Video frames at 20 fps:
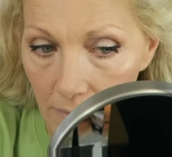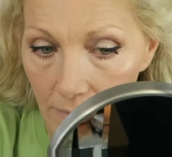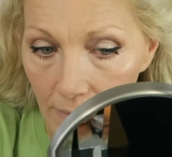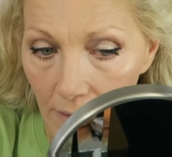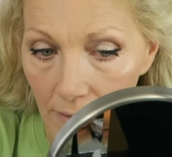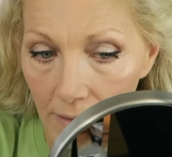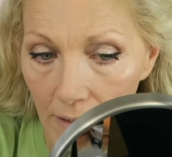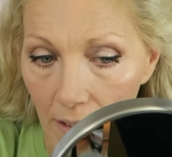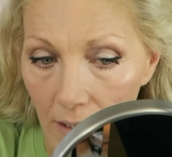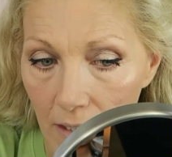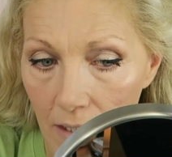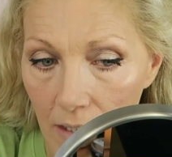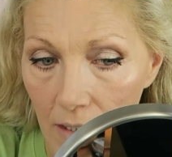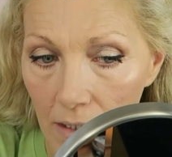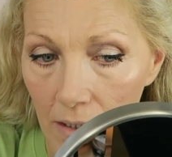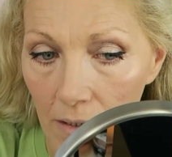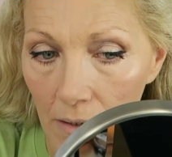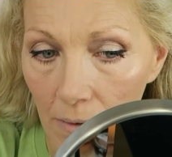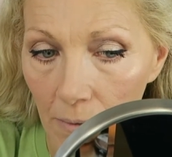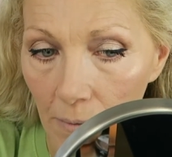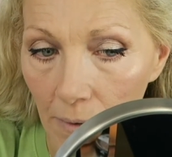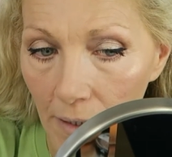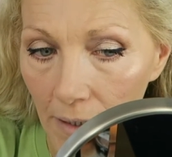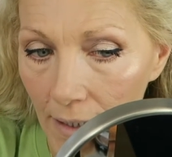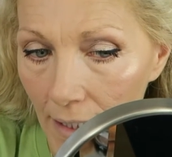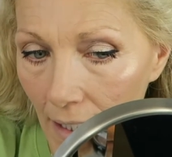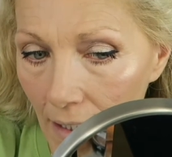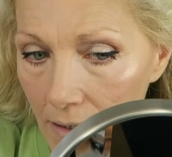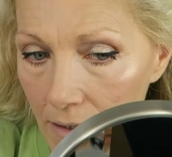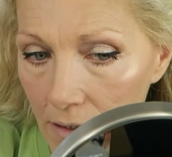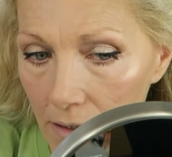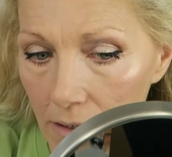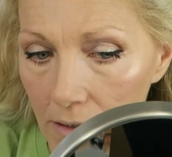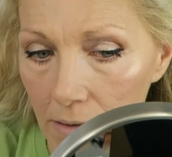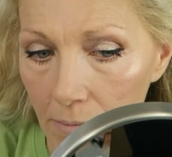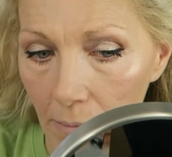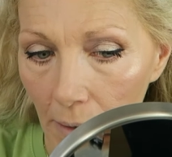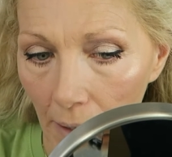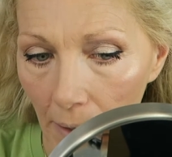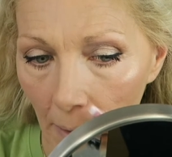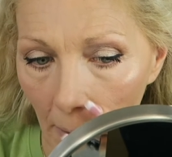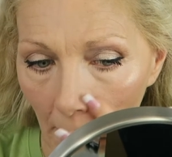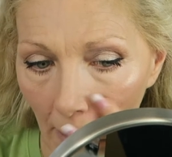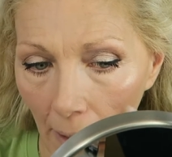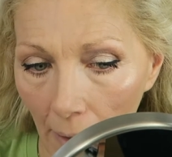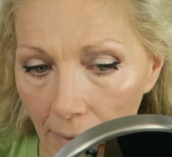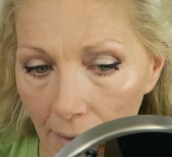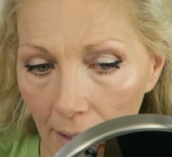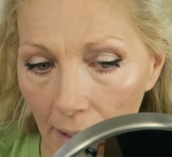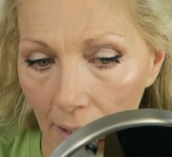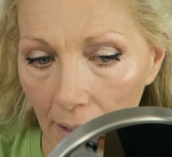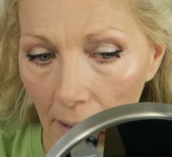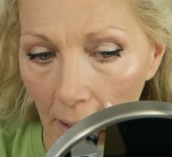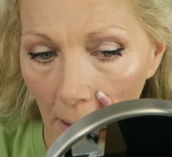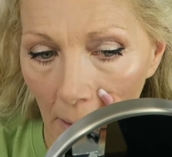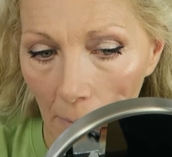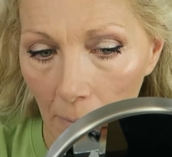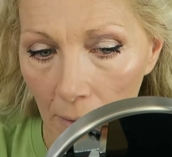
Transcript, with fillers: foundation. Well, actually it's better now that I,